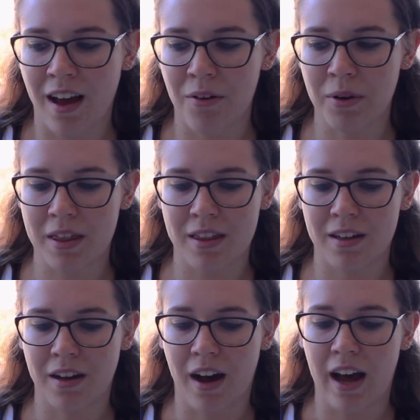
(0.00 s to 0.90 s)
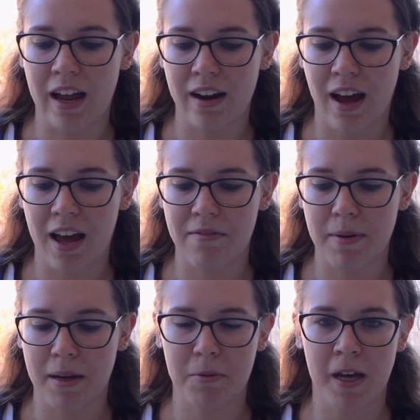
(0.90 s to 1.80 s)
with God, I've
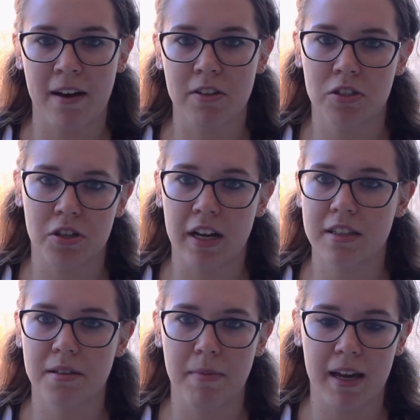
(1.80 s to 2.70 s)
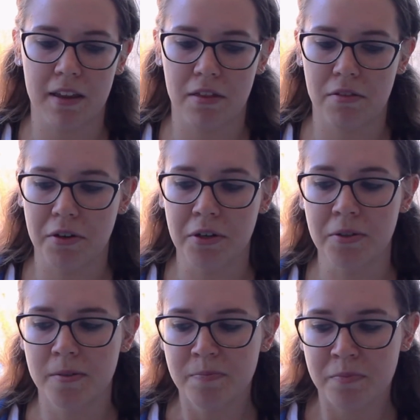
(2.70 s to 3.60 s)
been able to have the strength to make it
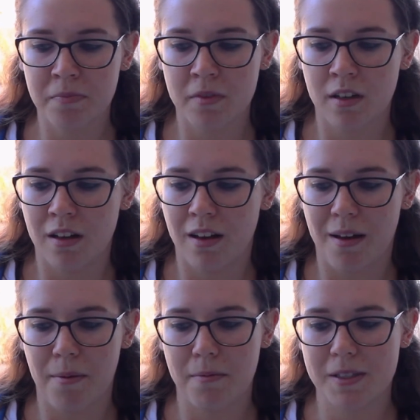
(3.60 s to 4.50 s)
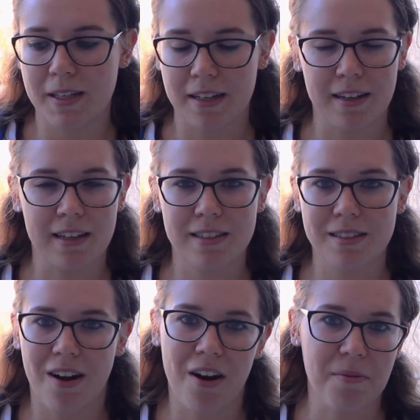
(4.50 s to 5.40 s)
through
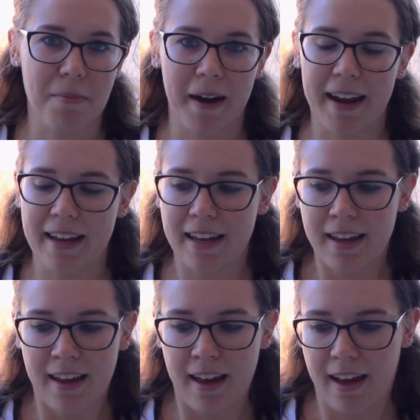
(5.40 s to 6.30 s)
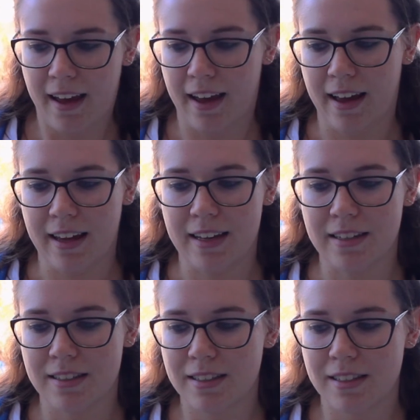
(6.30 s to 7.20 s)
sickness, heartbreak,
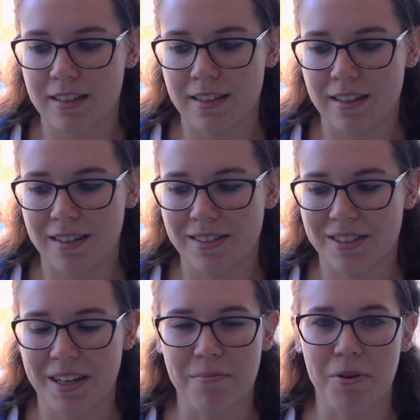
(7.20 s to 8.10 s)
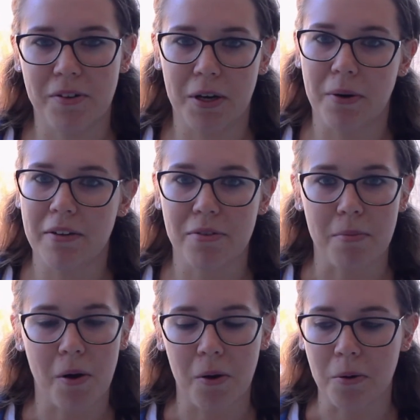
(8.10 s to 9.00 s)
and just moving away
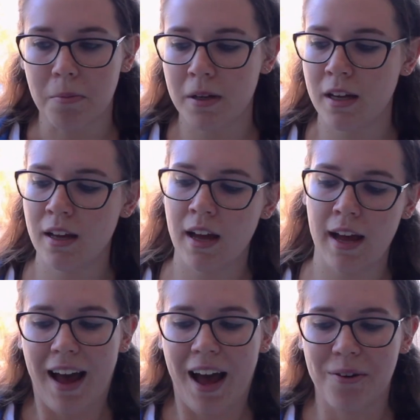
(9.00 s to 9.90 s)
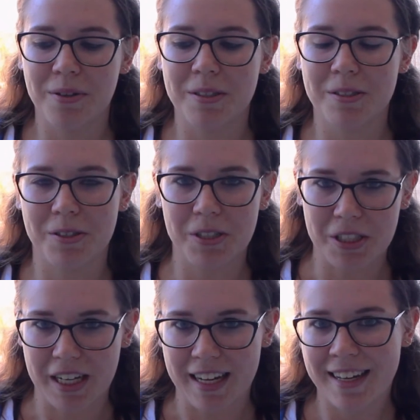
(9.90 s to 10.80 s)
from home. I was
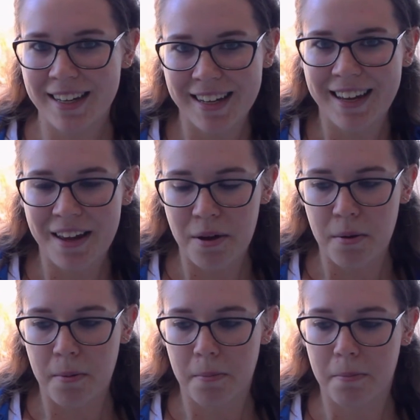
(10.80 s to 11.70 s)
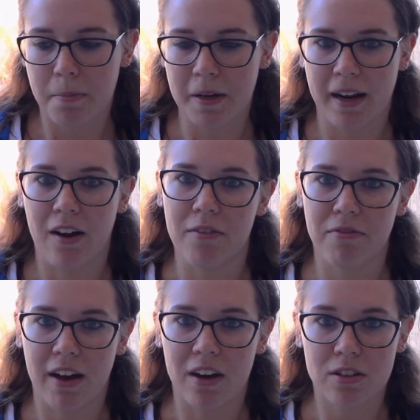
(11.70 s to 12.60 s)
searching, but now I'm
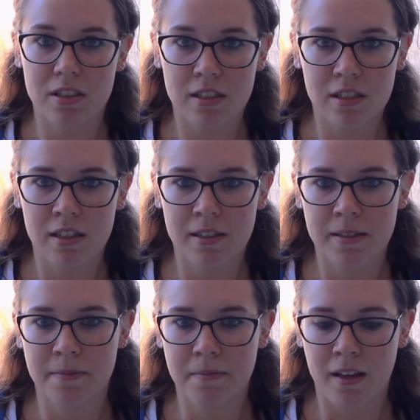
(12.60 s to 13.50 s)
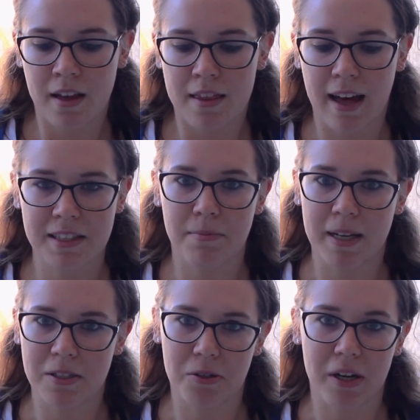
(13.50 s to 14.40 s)
found. That's
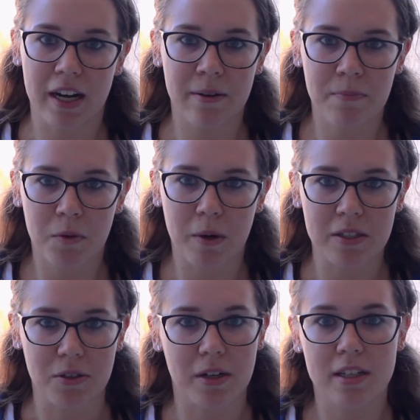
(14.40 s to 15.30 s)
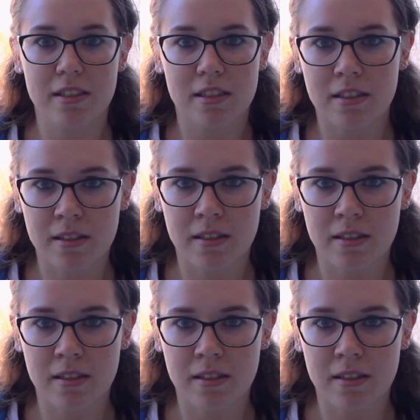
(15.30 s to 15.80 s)
my story. What's yours?